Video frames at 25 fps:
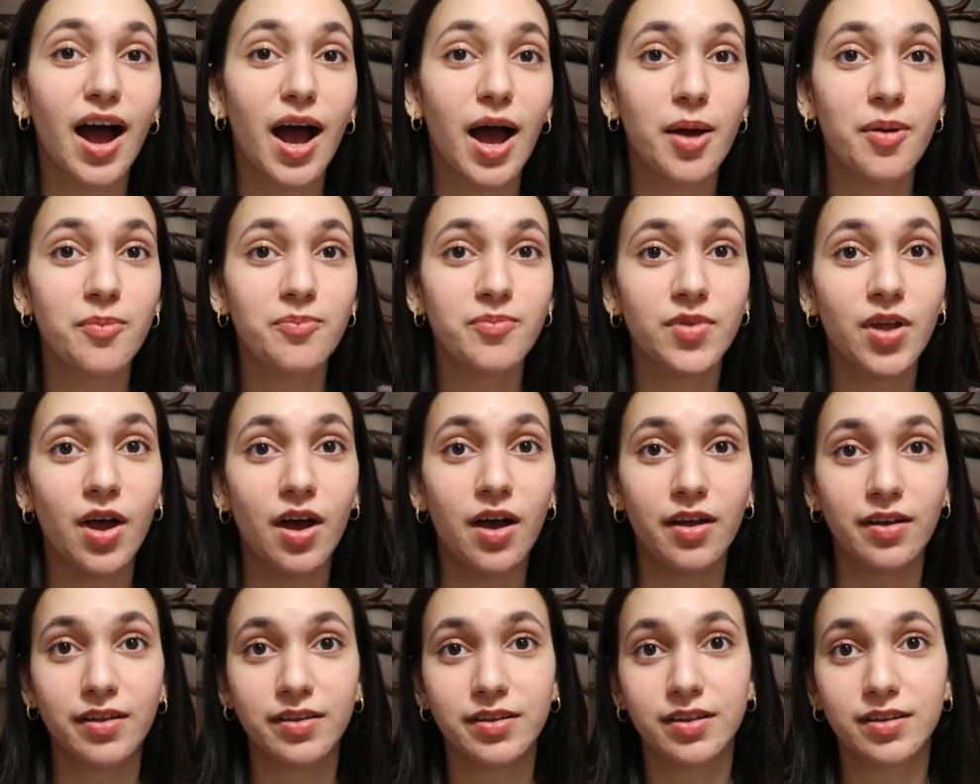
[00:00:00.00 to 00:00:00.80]
I'm
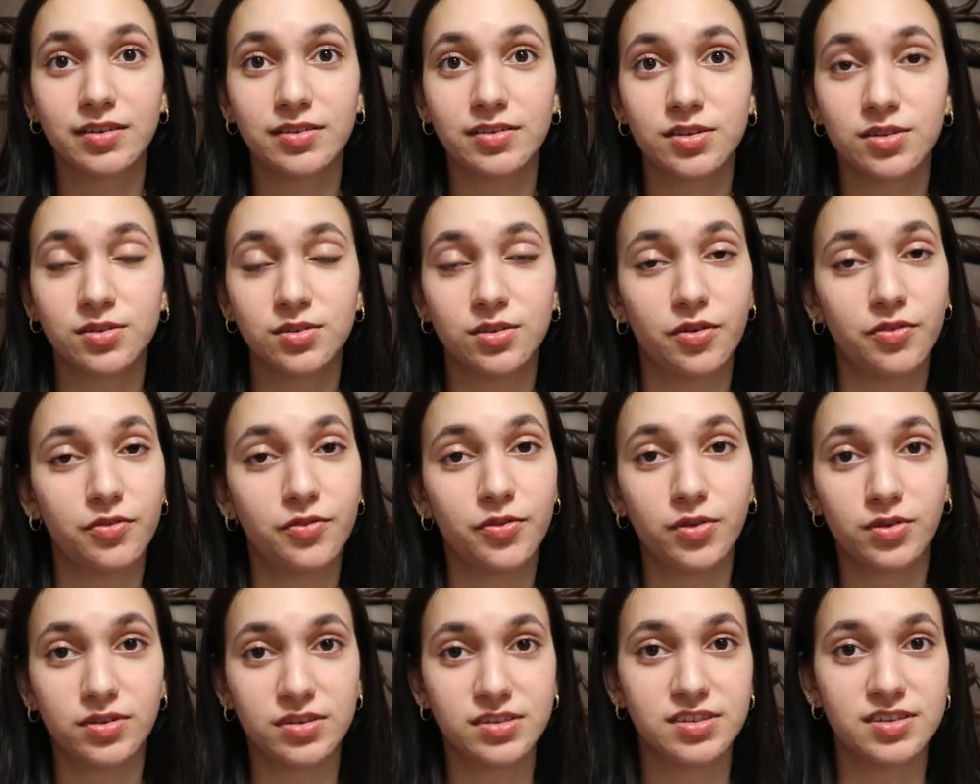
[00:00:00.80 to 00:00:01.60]
not to the
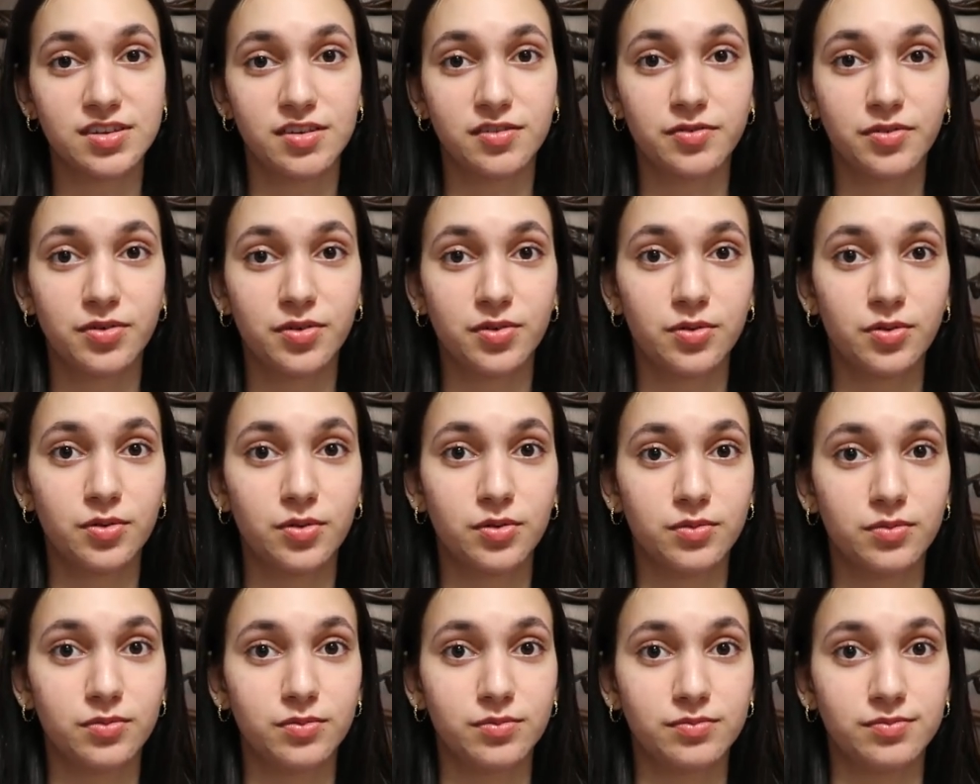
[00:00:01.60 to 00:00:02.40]
fullest of
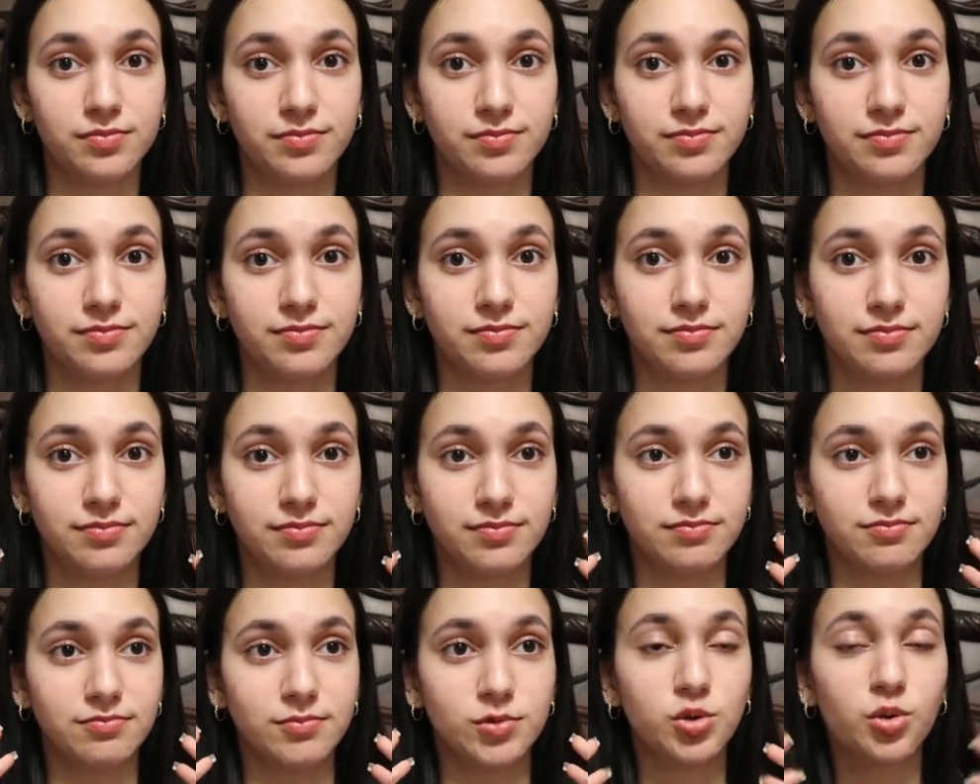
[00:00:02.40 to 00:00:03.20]

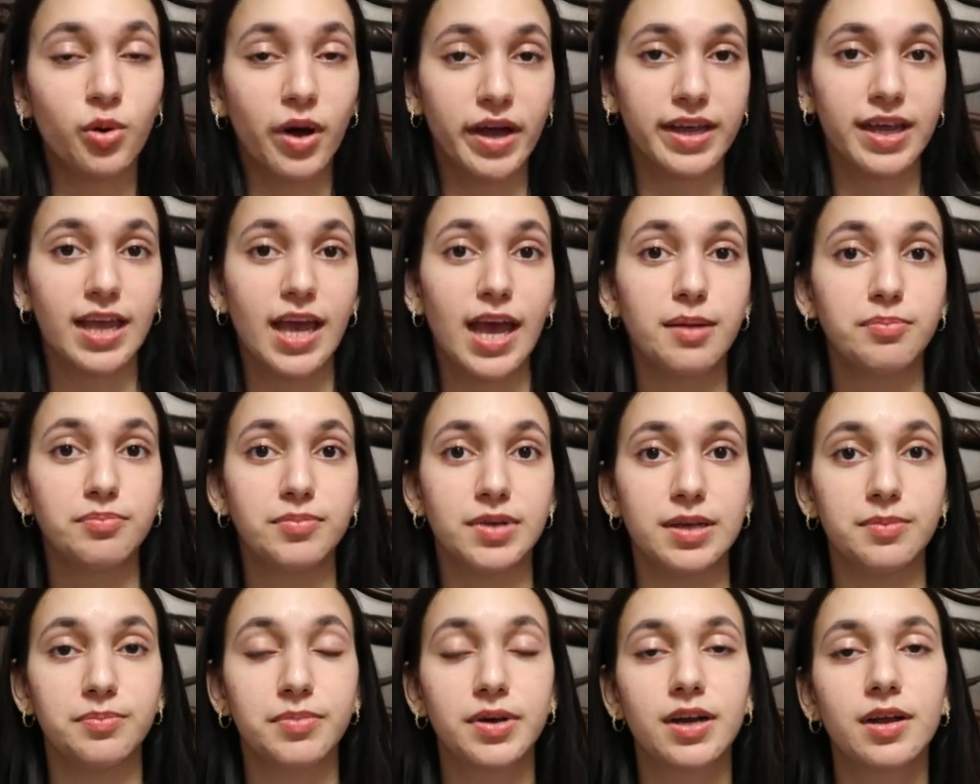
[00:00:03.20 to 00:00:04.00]
who I can
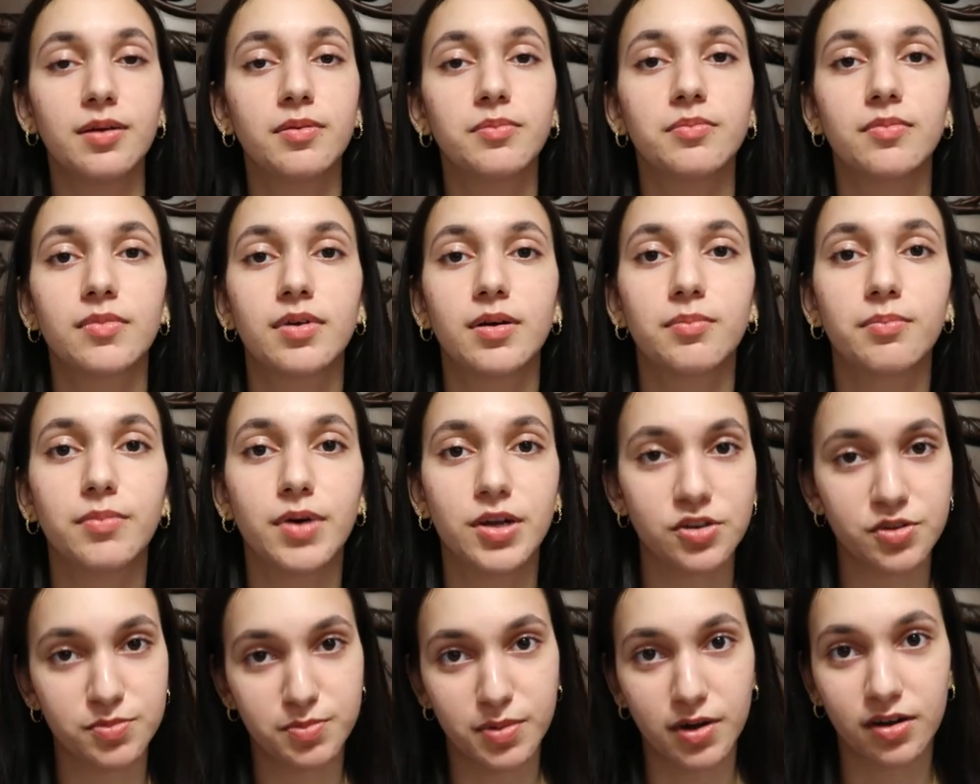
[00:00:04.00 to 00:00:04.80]
be, but I'm
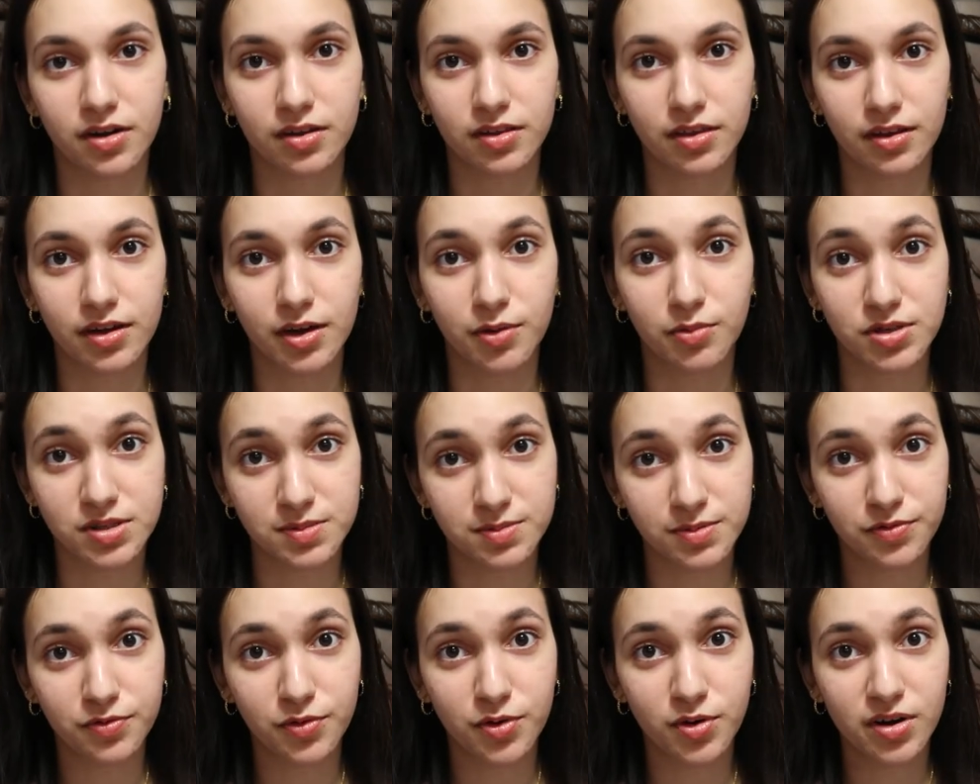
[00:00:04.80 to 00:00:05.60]
much better than I was
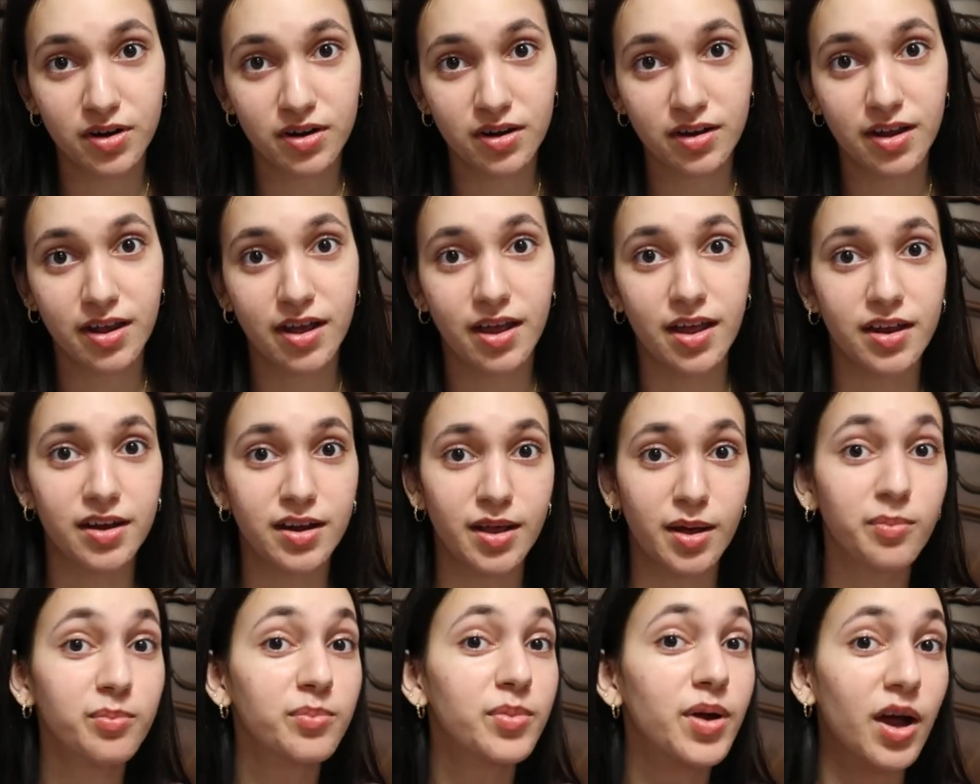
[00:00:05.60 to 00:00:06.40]
before, and
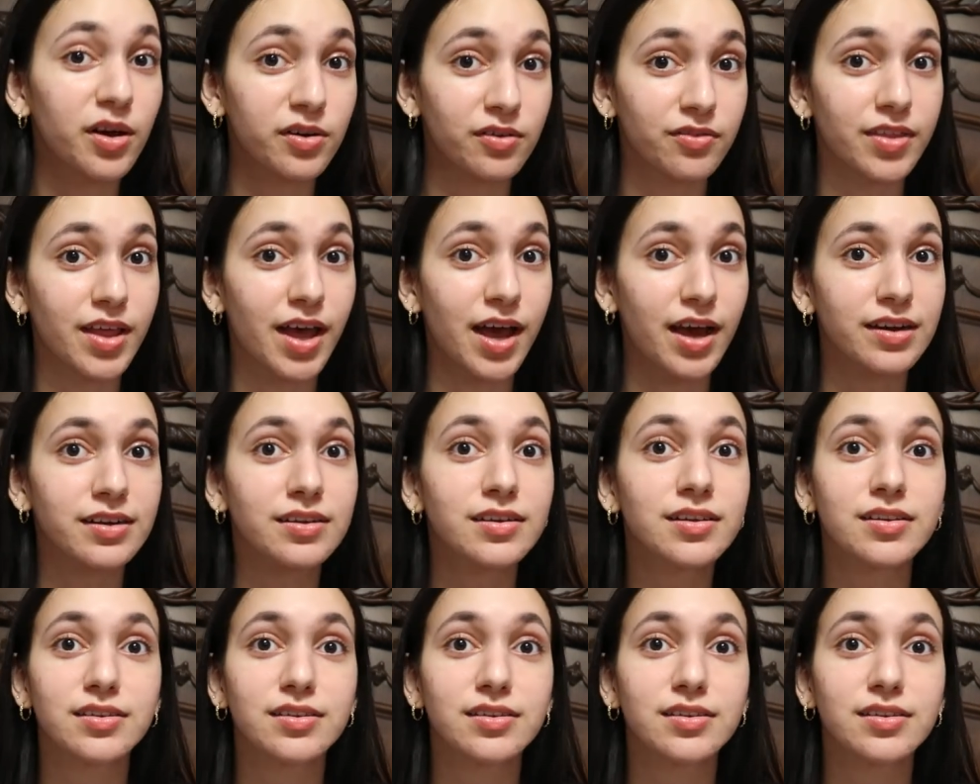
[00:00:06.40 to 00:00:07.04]
I'm proud of that.